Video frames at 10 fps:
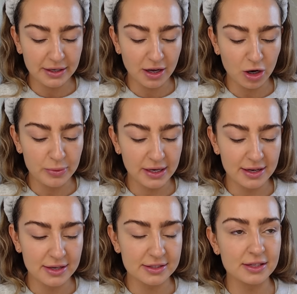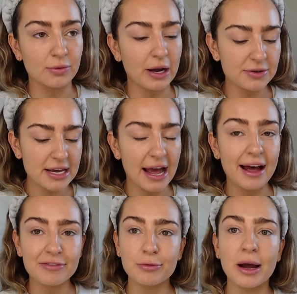to go because around
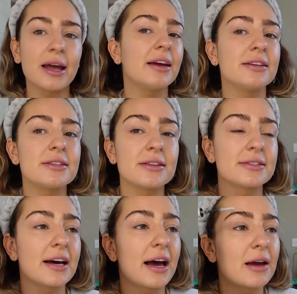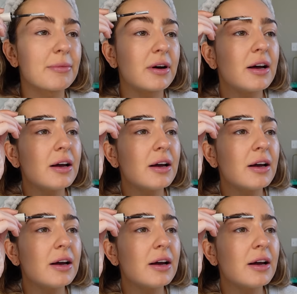halfway into the time